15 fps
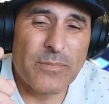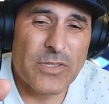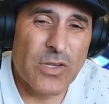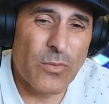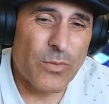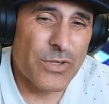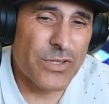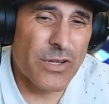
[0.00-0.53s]
So
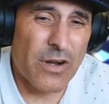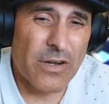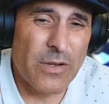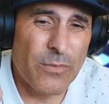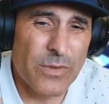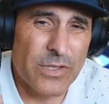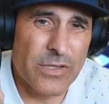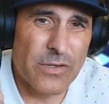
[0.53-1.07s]
we're
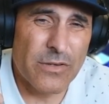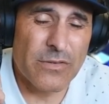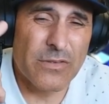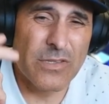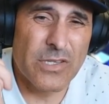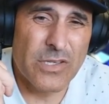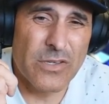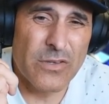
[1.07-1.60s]
starting with turn
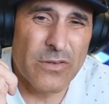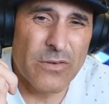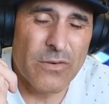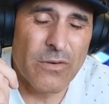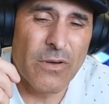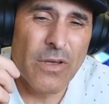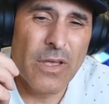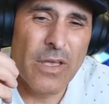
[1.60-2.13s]
2.